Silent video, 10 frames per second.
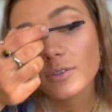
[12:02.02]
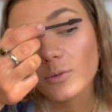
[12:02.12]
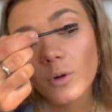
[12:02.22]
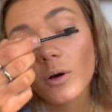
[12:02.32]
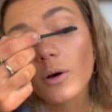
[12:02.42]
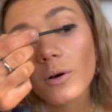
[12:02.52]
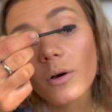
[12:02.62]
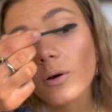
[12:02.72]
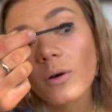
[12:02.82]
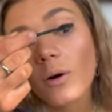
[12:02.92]

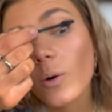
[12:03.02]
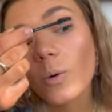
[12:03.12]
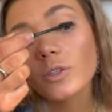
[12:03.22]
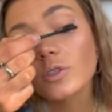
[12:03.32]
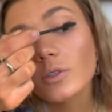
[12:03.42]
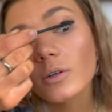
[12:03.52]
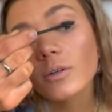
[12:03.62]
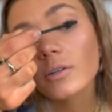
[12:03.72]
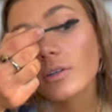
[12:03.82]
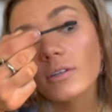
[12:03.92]
Oh, what you
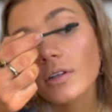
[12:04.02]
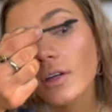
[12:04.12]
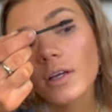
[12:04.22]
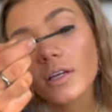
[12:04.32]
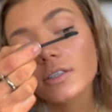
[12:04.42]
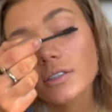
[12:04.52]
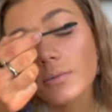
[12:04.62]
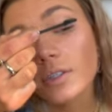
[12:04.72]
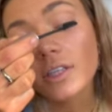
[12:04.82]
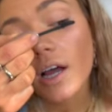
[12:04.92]
doing? Something
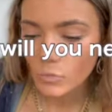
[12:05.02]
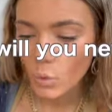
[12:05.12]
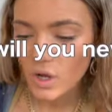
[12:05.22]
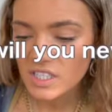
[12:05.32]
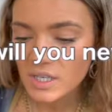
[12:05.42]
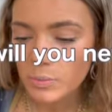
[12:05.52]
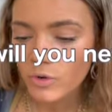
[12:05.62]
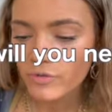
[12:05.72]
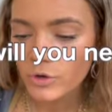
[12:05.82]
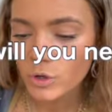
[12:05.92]
like that. What simple
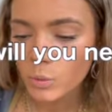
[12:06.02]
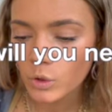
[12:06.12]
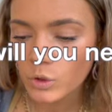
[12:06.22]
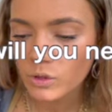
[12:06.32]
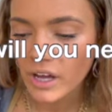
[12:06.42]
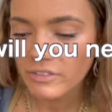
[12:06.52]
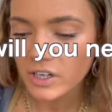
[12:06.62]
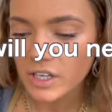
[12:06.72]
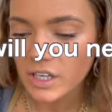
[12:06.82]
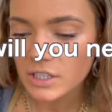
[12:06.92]
food will you never
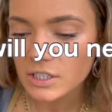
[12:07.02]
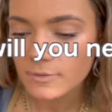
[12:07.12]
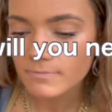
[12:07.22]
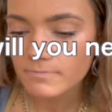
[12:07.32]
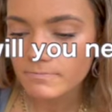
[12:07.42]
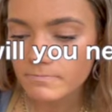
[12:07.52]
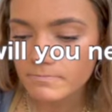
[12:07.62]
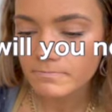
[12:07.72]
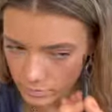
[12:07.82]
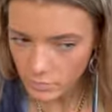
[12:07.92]
eat?
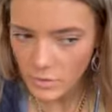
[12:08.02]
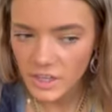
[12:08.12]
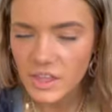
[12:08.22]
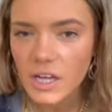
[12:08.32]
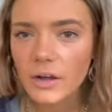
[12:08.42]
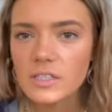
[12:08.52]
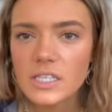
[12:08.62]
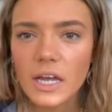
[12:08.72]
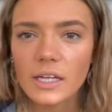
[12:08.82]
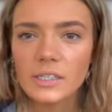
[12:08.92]
I think I would
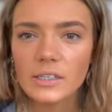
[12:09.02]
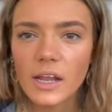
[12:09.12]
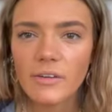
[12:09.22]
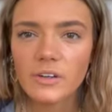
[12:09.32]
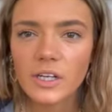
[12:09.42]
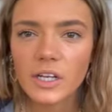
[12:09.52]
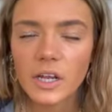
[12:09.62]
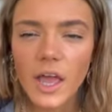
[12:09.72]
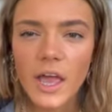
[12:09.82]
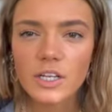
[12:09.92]
say I'd never eat
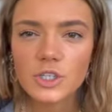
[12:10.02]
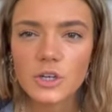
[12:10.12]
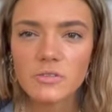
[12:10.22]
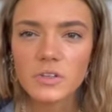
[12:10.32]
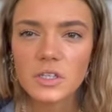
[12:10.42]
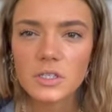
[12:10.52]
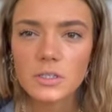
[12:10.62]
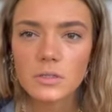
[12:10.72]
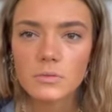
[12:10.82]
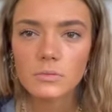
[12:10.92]

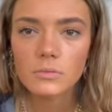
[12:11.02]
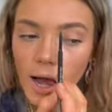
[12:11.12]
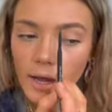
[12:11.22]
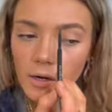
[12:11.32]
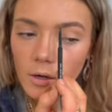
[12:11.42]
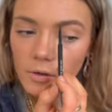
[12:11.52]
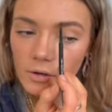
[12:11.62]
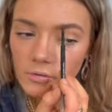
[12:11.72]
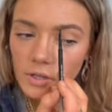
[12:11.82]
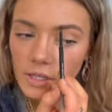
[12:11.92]
anchovies. I know
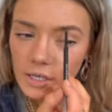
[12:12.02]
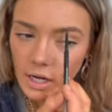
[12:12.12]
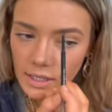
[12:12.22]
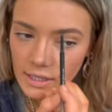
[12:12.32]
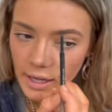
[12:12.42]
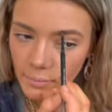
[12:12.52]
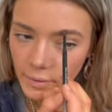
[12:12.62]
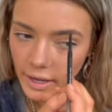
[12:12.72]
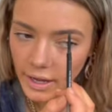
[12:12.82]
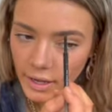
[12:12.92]
they're really not that
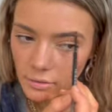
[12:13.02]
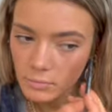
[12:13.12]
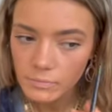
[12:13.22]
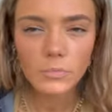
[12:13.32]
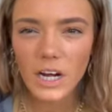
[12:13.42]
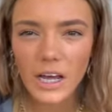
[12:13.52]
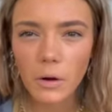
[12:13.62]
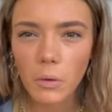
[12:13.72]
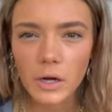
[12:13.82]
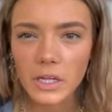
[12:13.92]
bad, but I
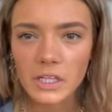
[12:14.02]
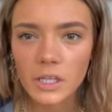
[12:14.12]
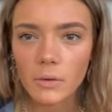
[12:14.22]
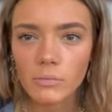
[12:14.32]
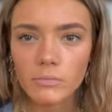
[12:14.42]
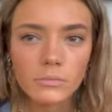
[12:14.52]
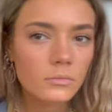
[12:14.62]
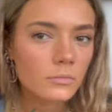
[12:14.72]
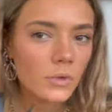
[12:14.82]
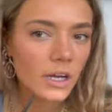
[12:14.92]
don't want to eat them.
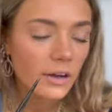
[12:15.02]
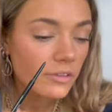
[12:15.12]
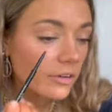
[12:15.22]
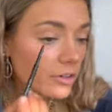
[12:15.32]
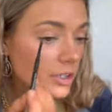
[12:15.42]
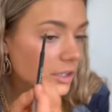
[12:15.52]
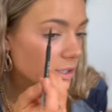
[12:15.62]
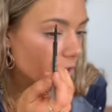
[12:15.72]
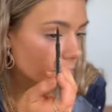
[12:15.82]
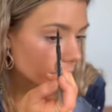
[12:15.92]
And I've never eaten
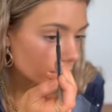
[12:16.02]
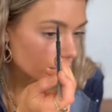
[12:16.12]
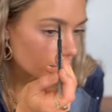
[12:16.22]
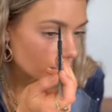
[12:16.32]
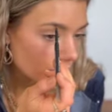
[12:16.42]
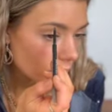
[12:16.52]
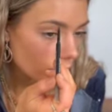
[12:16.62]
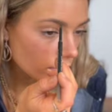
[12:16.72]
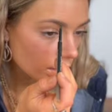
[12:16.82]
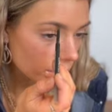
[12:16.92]
them. I don't
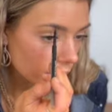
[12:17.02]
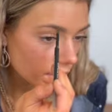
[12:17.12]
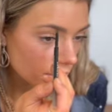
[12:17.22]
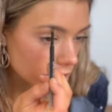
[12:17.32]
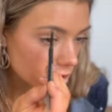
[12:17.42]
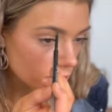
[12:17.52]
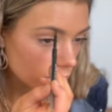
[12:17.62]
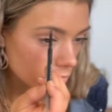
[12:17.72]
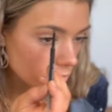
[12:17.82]
really plan to.